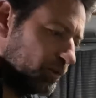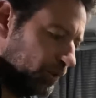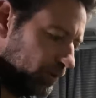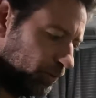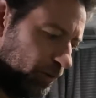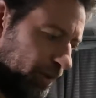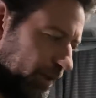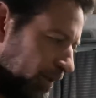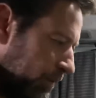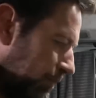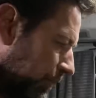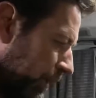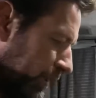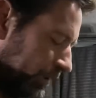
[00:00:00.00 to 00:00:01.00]
cook away.
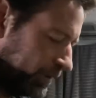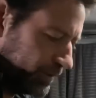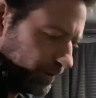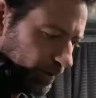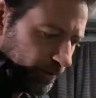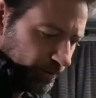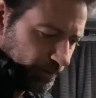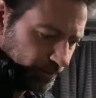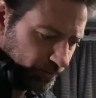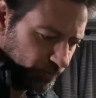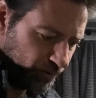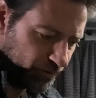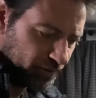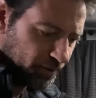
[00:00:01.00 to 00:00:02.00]
But uh,
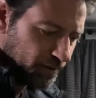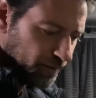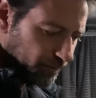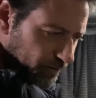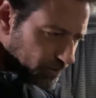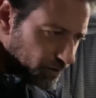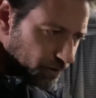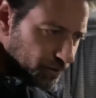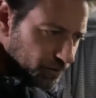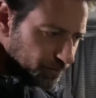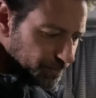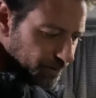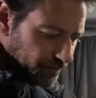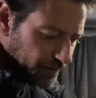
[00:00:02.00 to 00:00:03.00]
just to give this a little
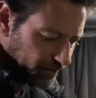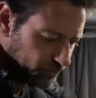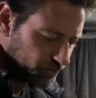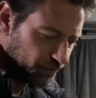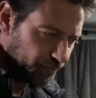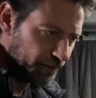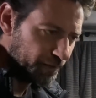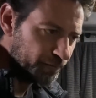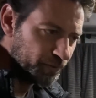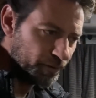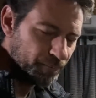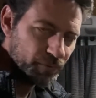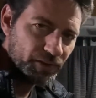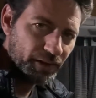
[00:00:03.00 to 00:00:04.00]
bit of extra flavor,
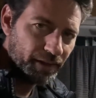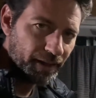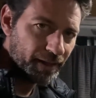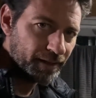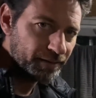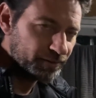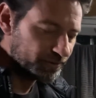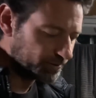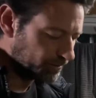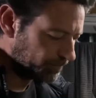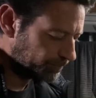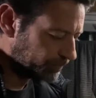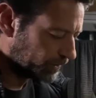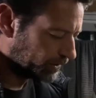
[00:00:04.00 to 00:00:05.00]
I'm just going to add
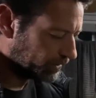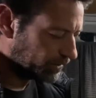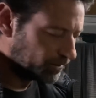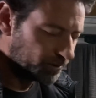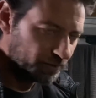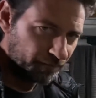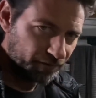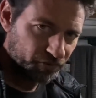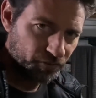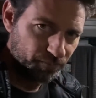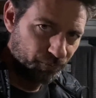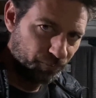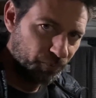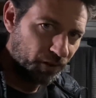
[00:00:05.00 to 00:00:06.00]
some
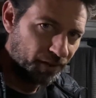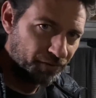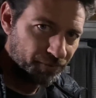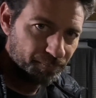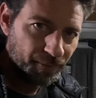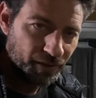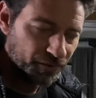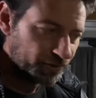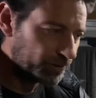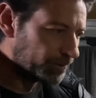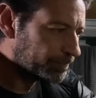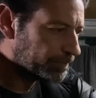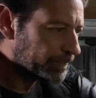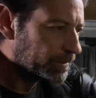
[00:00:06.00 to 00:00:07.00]
vegetable broth
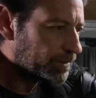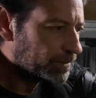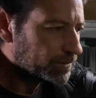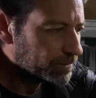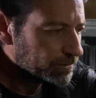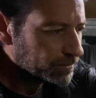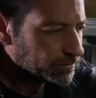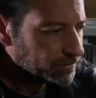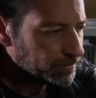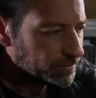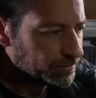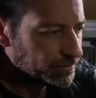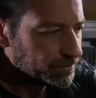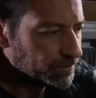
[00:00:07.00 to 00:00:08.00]
powder
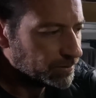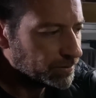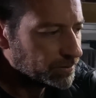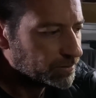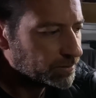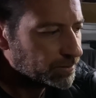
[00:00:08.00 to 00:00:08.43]
in here.